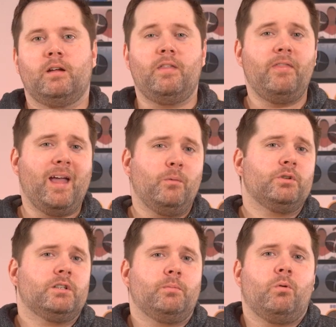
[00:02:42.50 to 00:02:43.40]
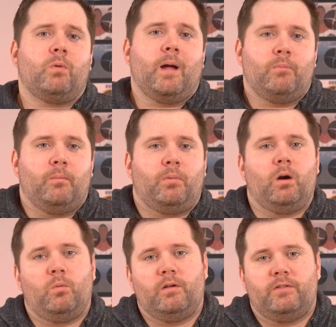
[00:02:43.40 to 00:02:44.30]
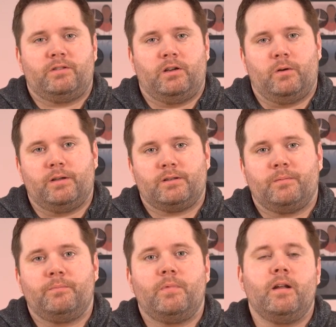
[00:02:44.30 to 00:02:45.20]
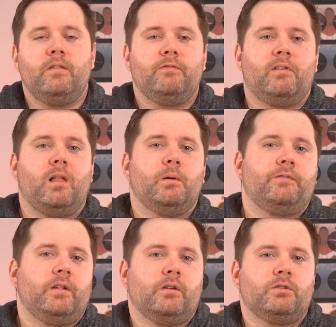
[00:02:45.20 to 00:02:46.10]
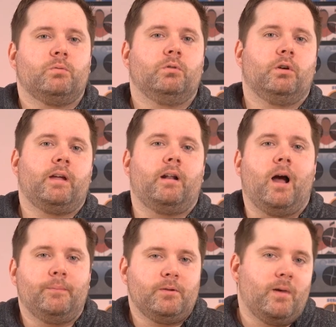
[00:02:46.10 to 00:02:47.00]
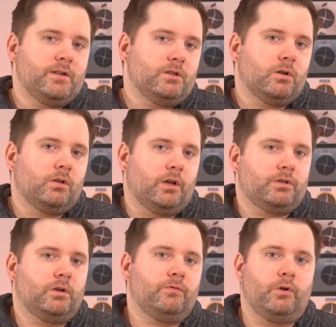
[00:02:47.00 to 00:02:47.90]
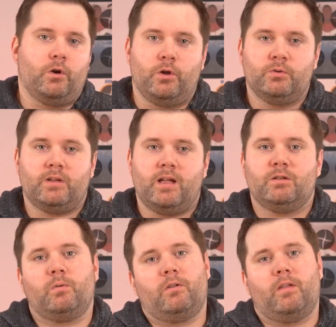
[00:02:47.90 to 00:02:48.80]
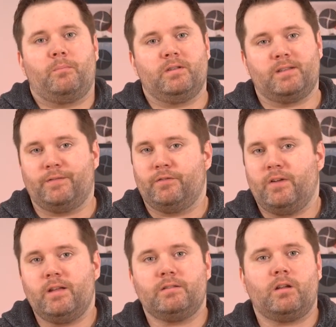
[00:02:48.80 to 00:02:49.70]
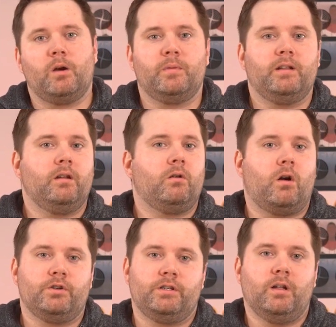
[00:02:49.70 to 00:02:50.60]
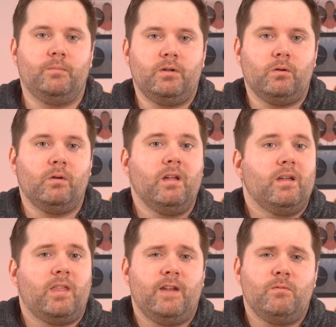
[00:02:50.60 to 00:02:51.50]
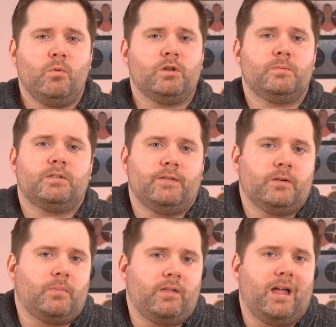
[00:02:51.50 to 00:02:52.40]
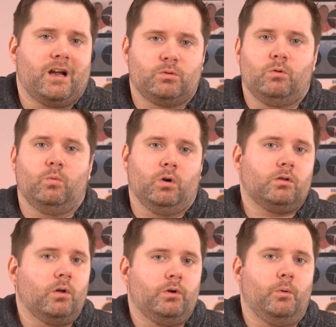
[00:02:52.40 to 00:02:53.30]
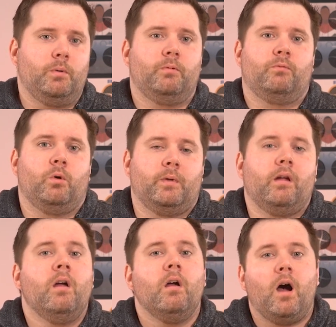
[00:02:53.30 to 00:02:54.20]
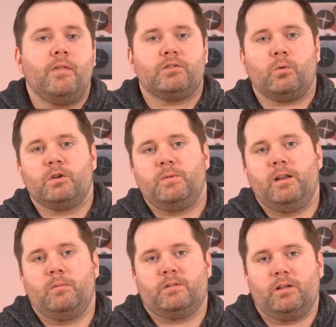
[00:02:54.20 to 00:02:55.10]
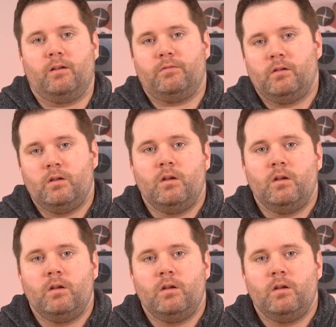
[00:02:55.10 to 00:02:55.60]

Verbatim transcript: And then that will just about wrap up part one of the series. Then in the following videos, we'll look at optimizing your cluster for your use case, whether that be CephFS, RBD, or RGW, and even more specific by the actual workload you'll be performing on the storage medium itself.